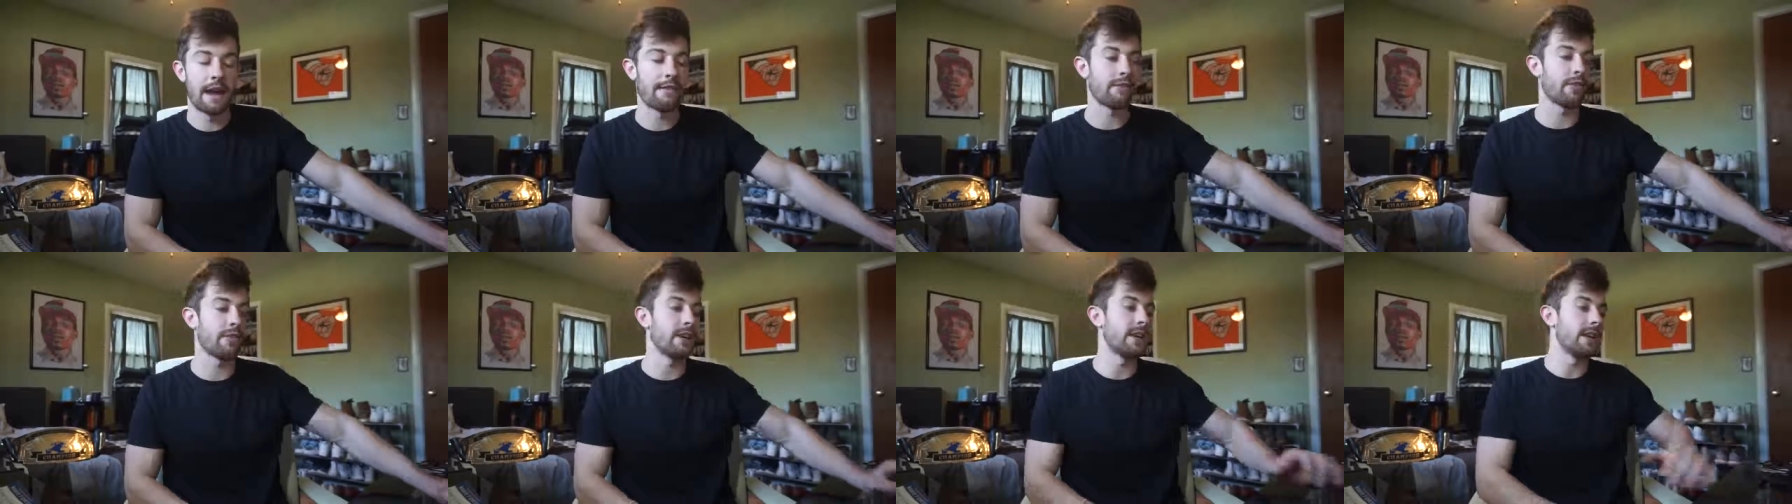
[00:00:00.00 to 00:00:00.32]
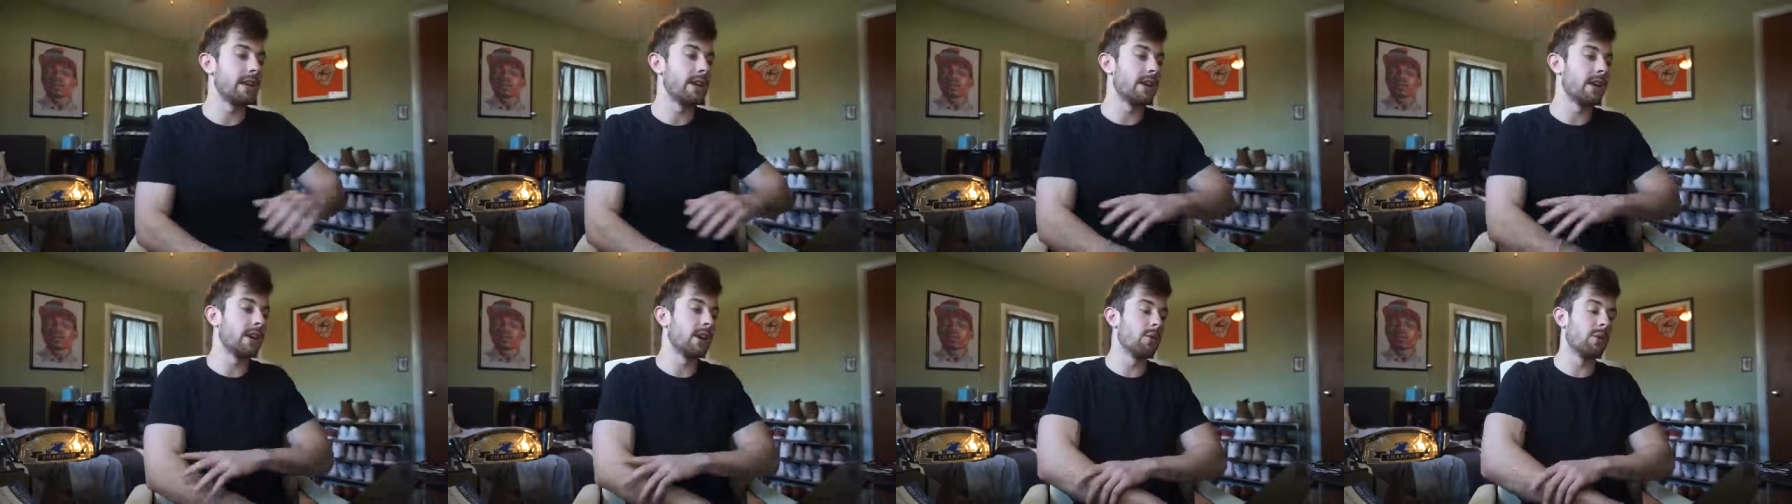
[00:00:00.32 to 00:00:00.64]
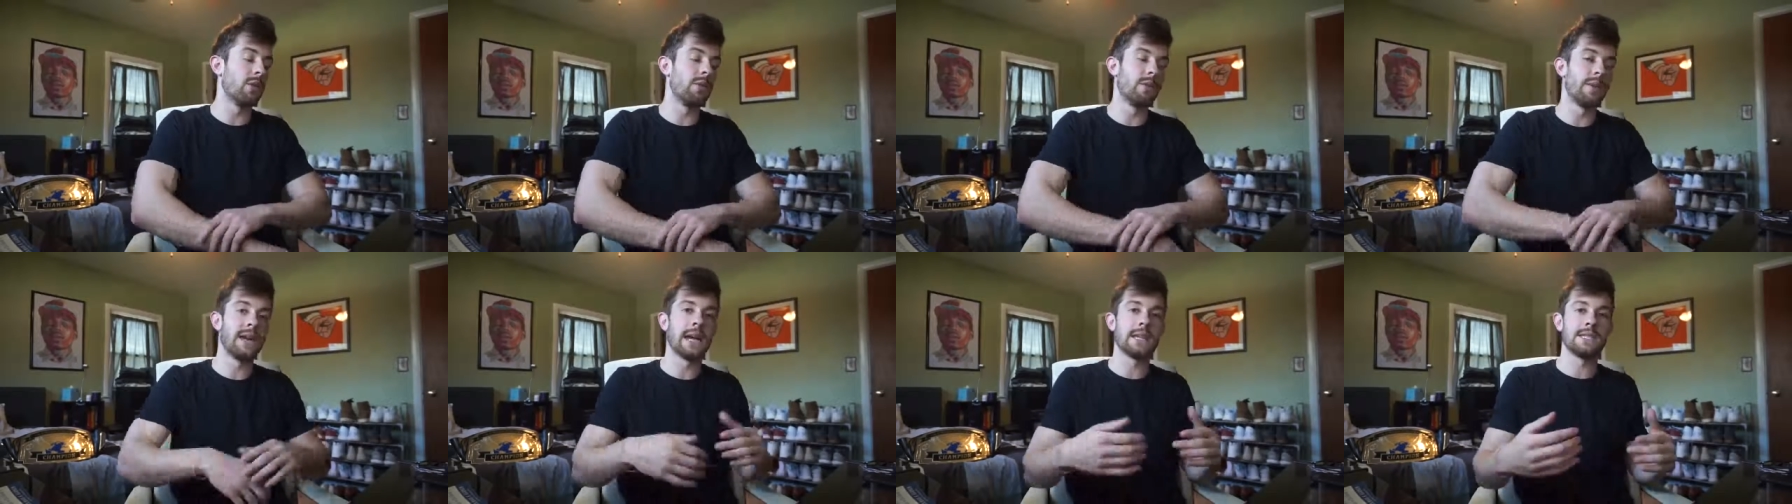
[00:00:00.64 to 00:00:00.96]
Every year
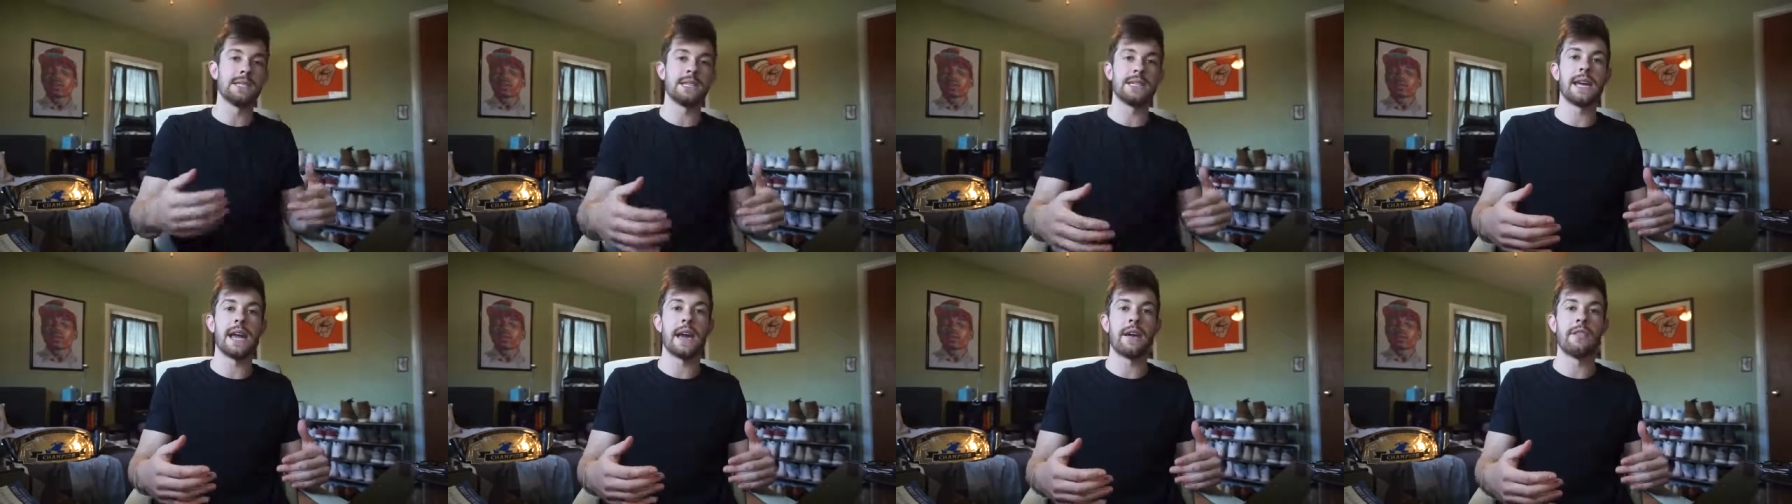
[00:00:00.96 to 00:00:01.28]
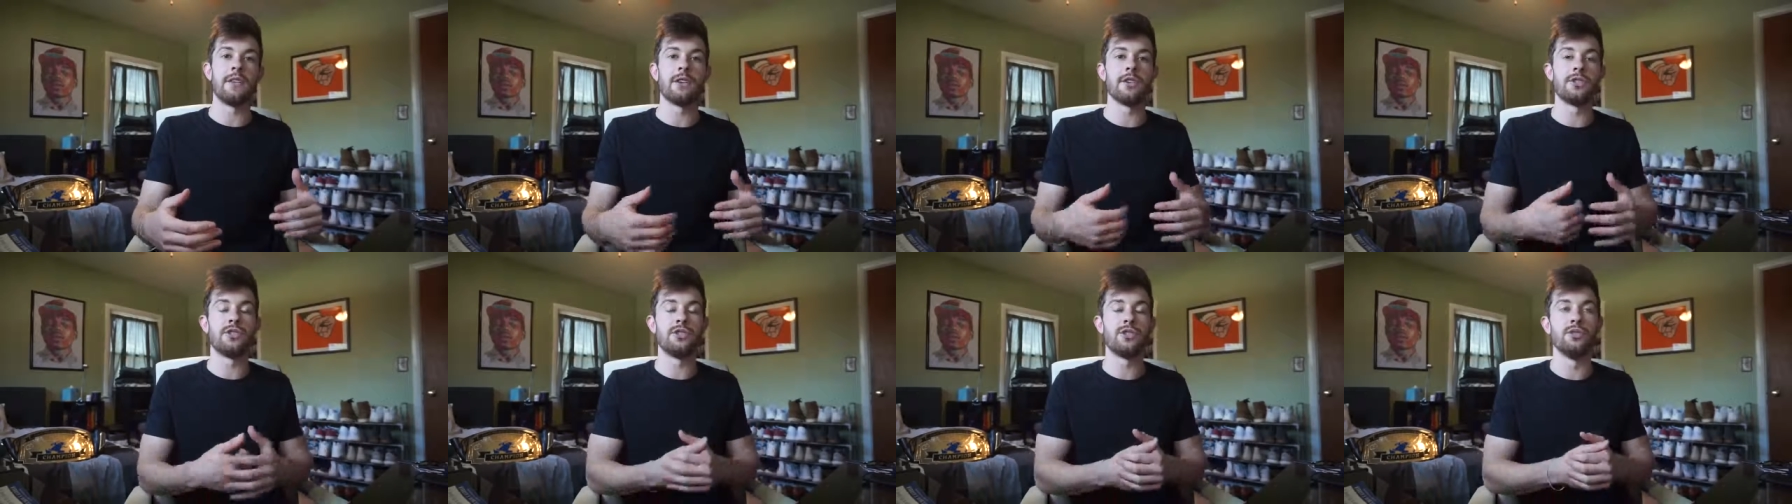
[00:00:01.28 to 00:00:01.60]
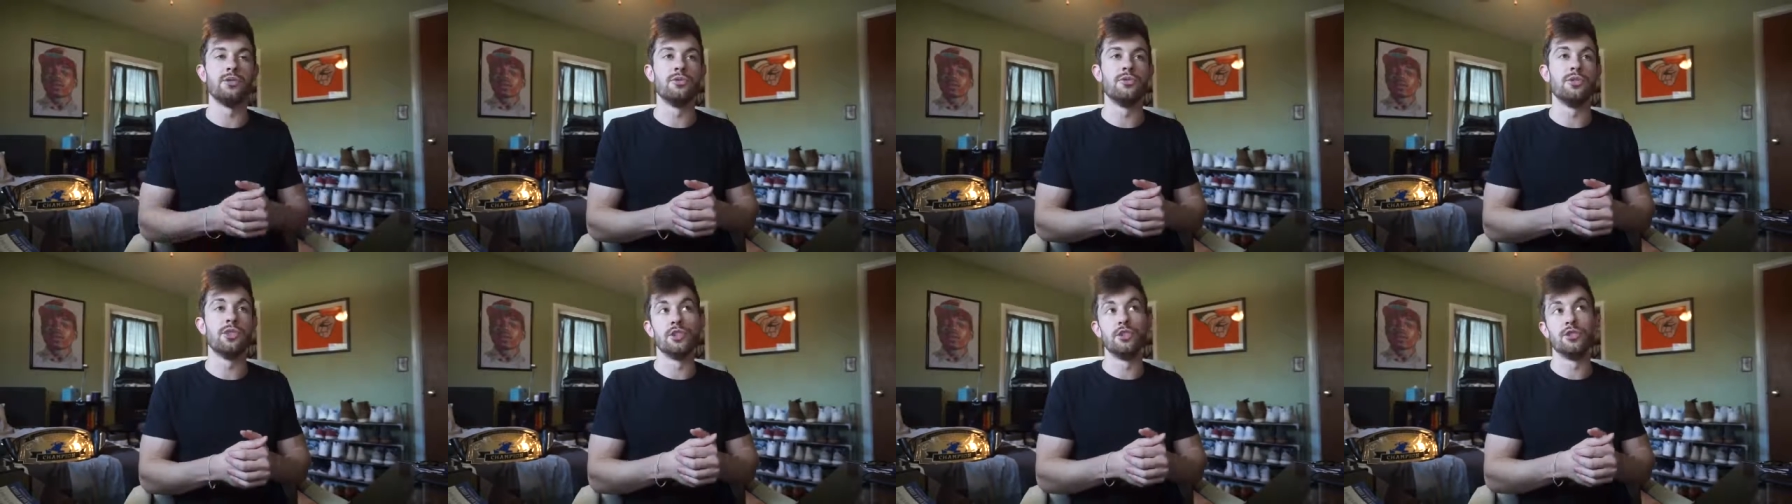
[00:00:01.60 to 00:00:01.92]
when we get together
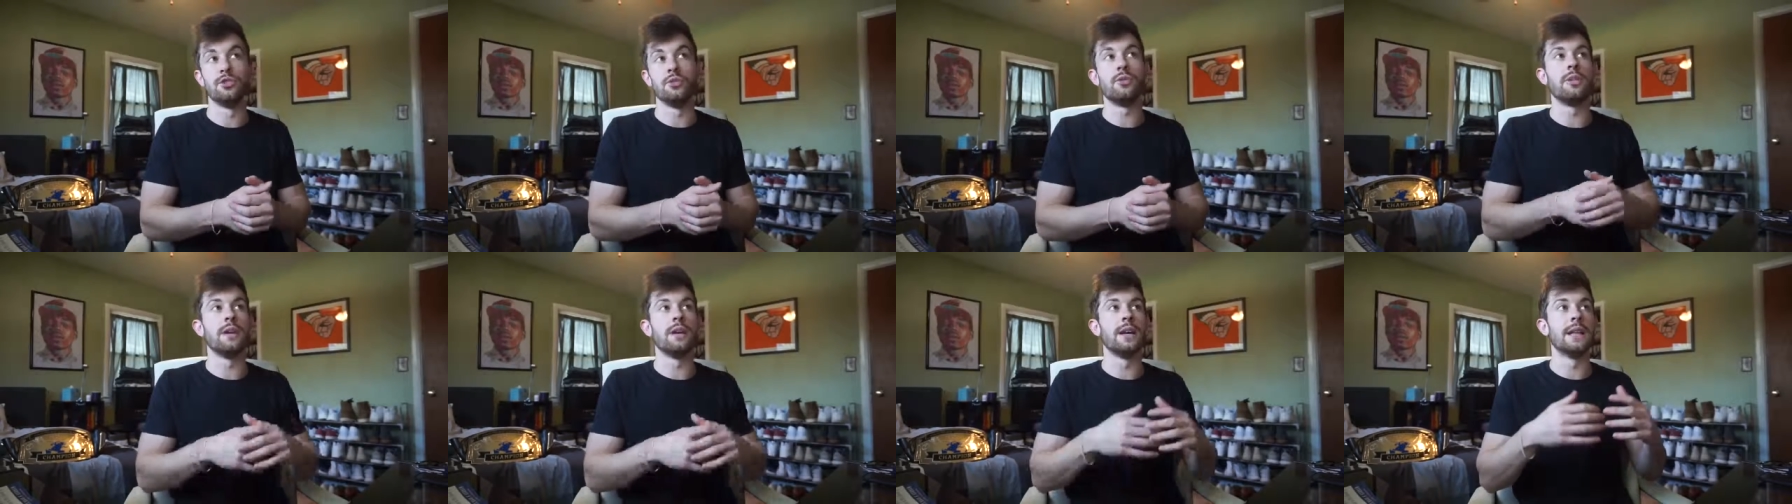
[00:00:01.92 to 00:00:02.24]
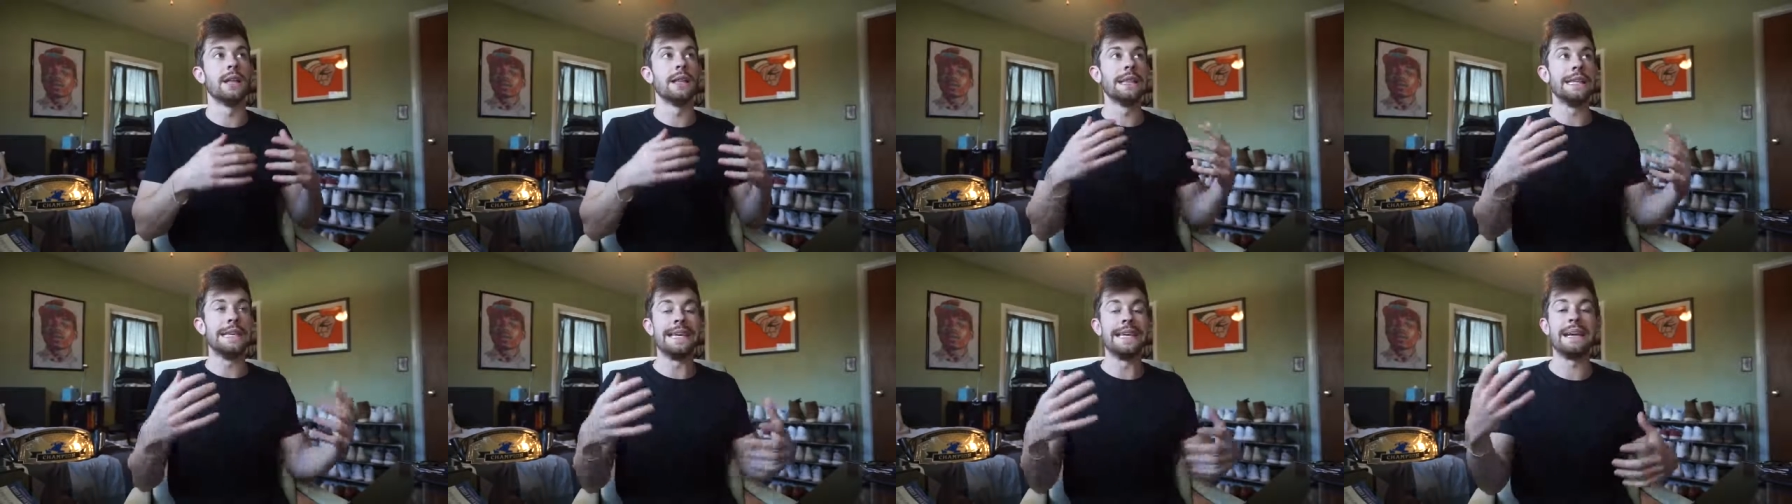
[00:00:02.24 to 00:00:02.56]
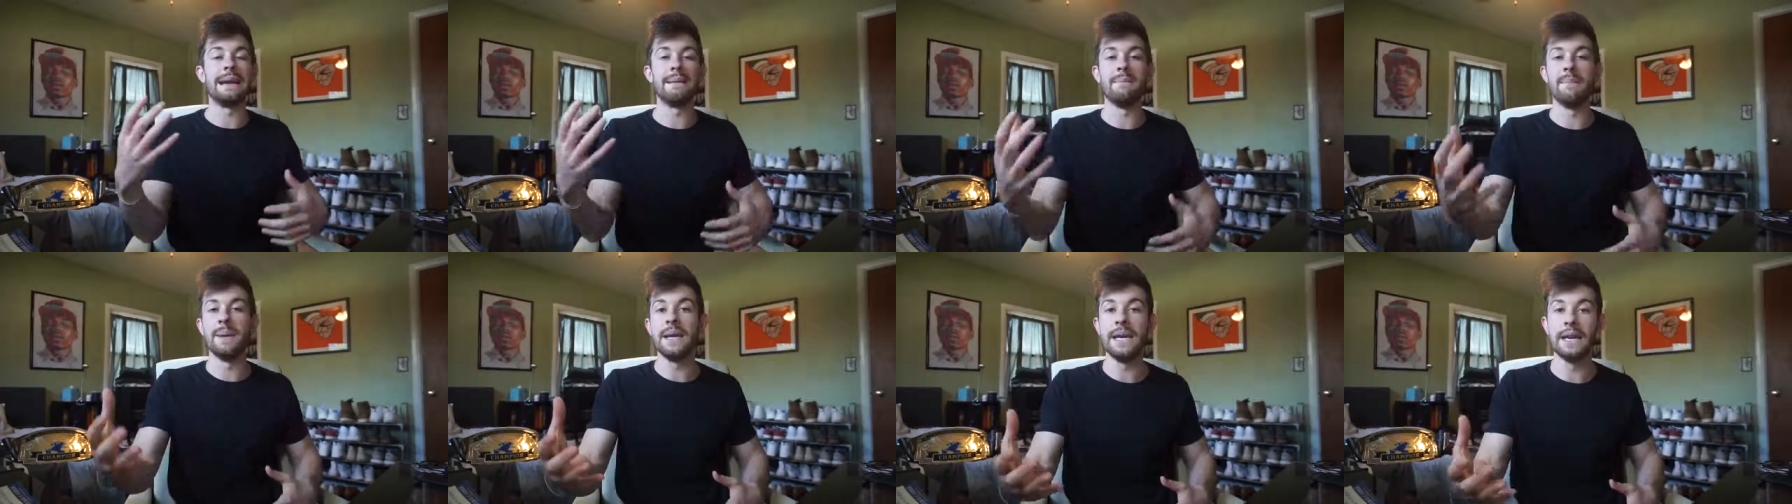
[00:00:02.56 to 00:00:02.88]
to do the
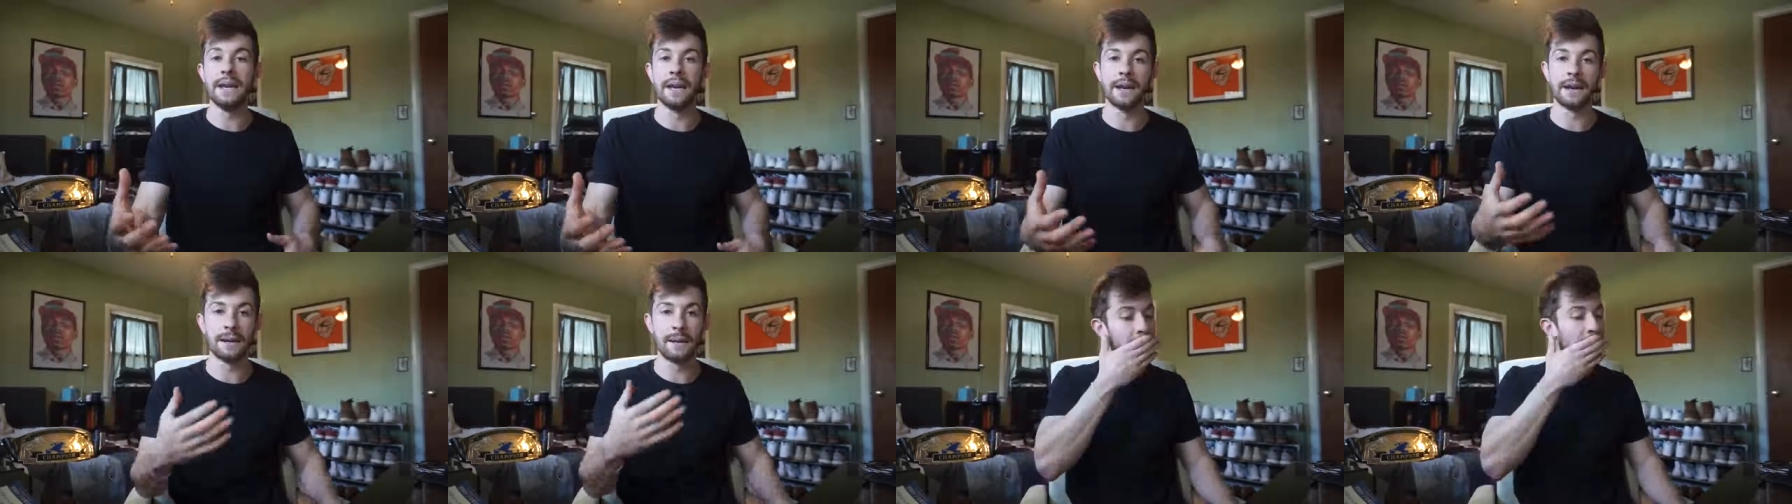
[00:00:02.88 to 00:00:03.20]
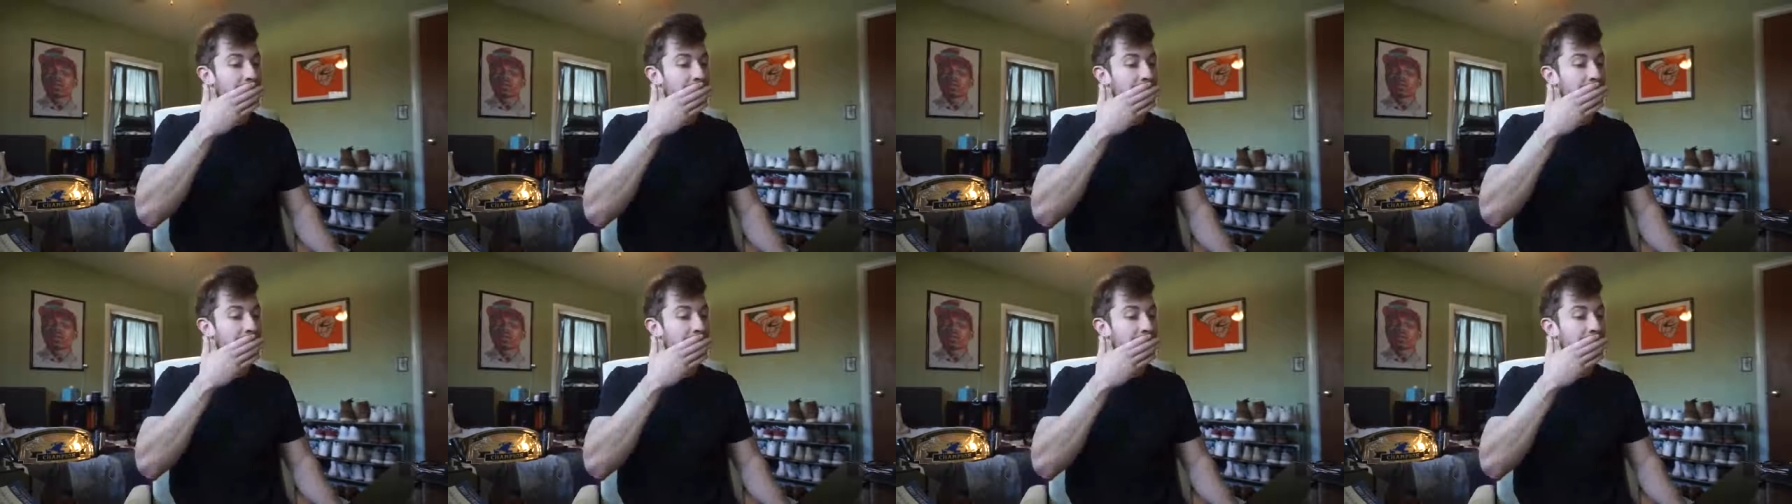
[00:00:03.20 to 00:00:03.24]
league meeting,